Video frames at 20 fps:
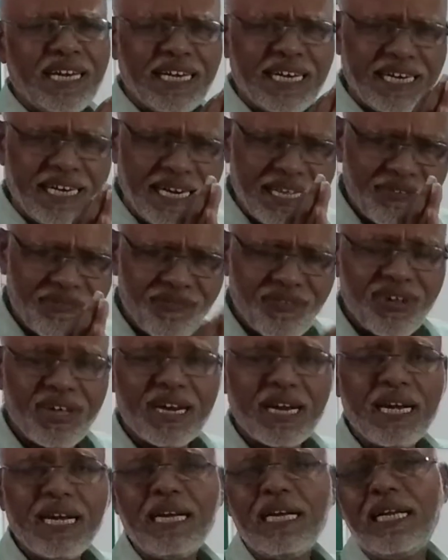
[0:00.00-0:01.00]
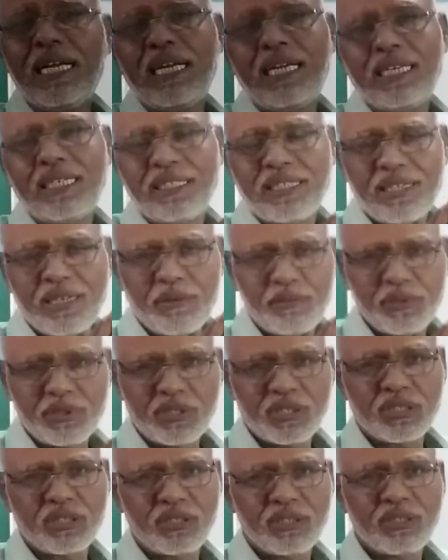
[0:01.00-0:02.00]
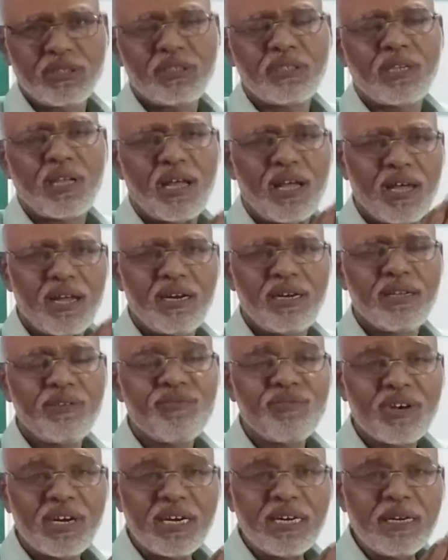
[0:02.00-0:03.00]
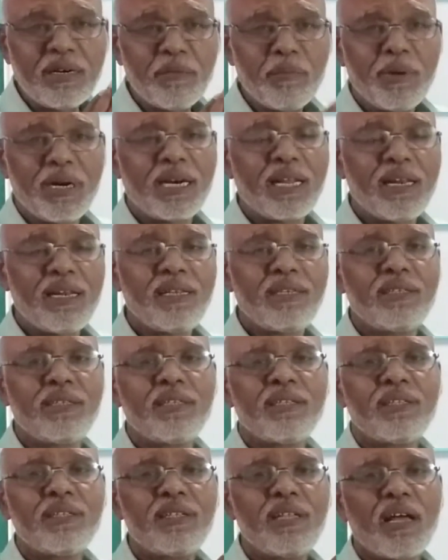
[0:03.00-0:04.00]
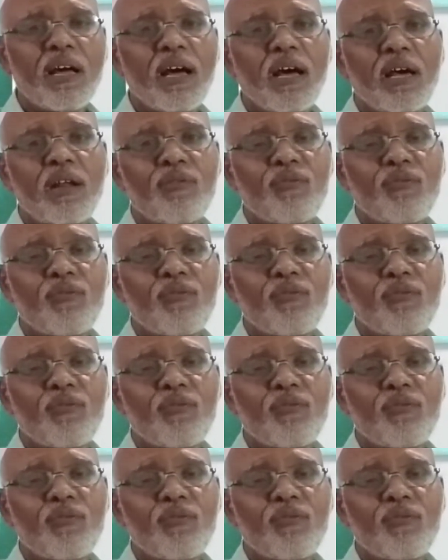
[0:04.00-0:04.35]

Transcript: different substance or different metals, they are